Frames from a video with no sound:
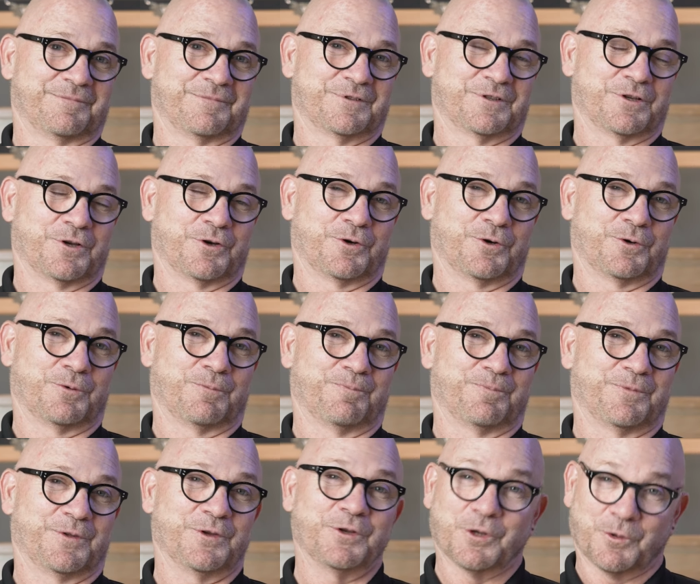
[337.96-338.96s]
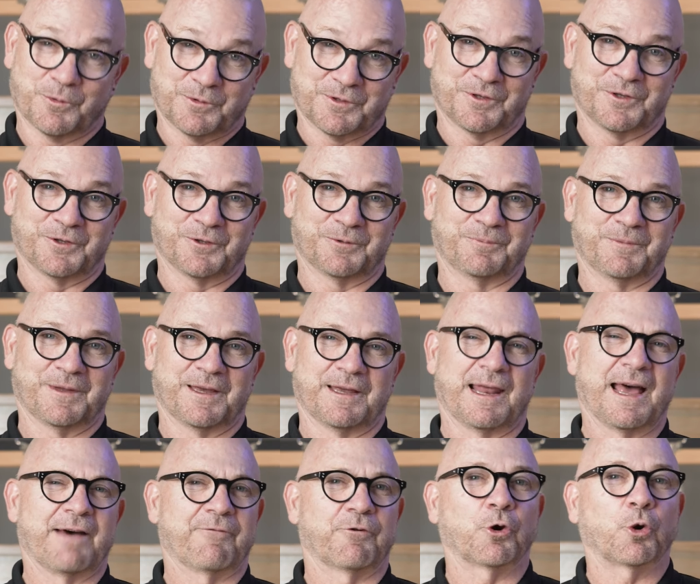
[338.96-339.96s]
So you know what to do. And
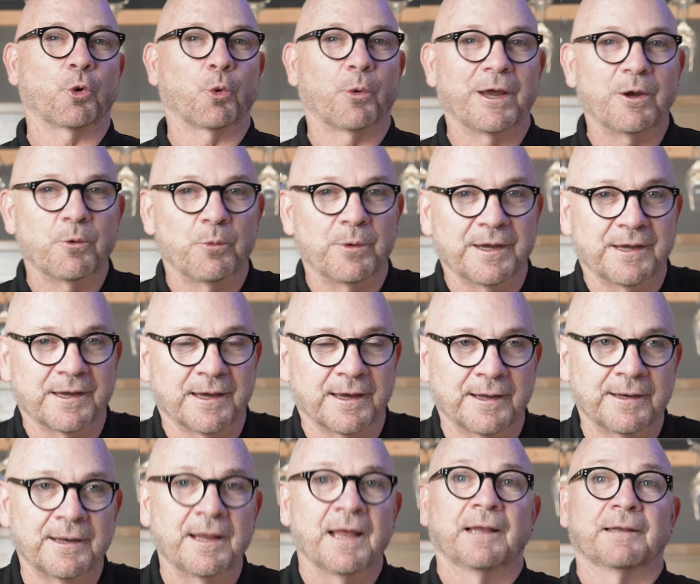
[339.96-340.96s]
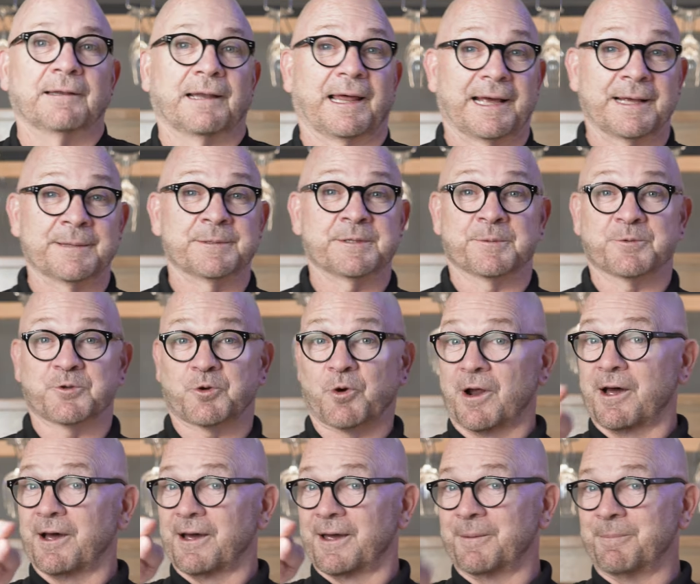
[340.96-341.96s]
have a great weekend. Like and
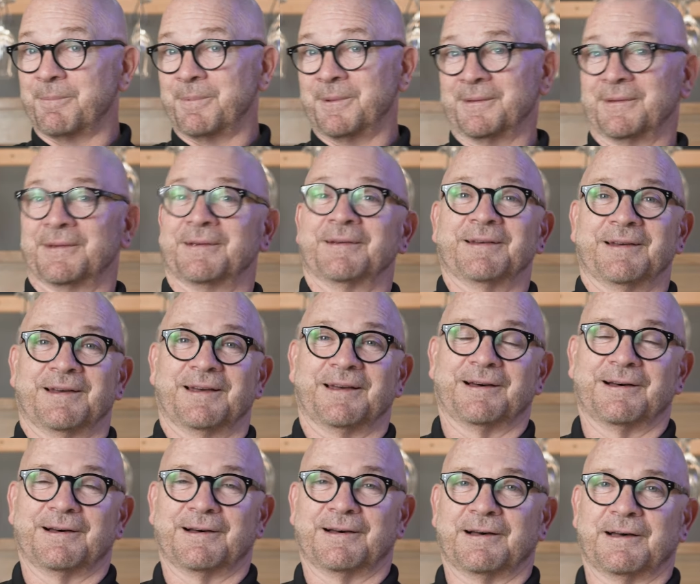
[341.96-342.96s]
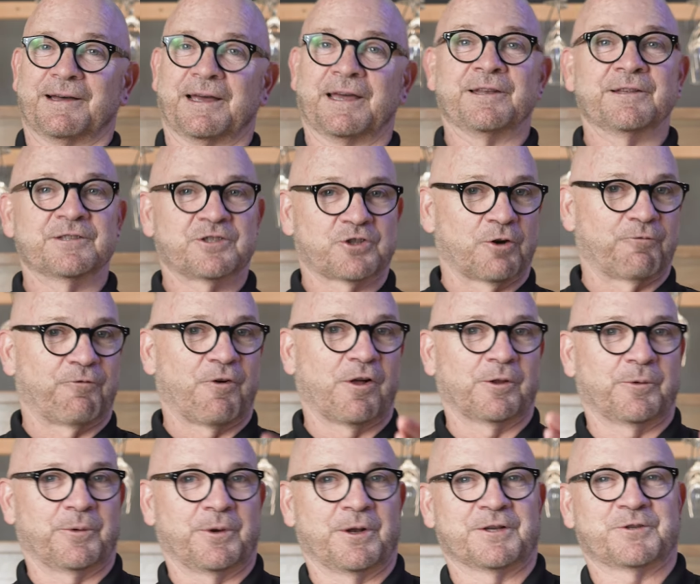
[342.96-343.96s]
subscribe. And start
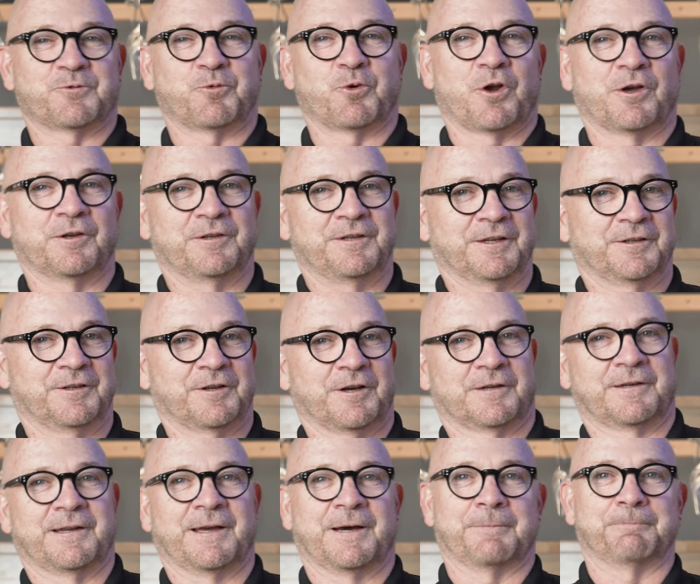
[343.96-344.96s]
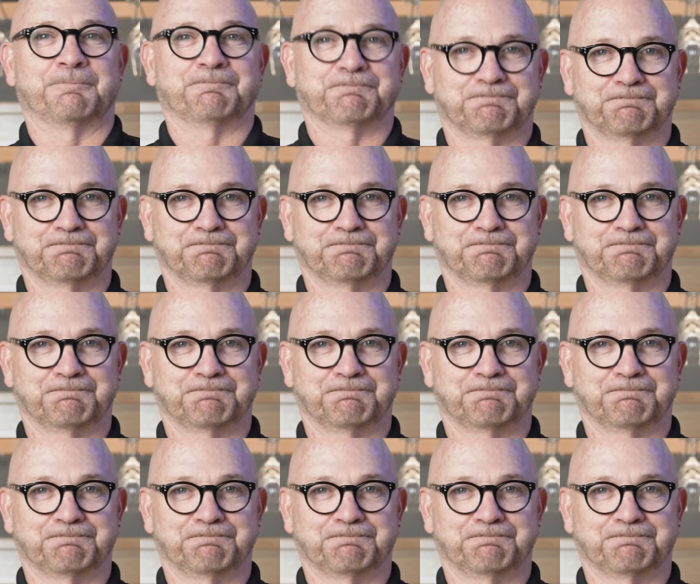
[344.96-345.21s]
following us. We're on TikTok now.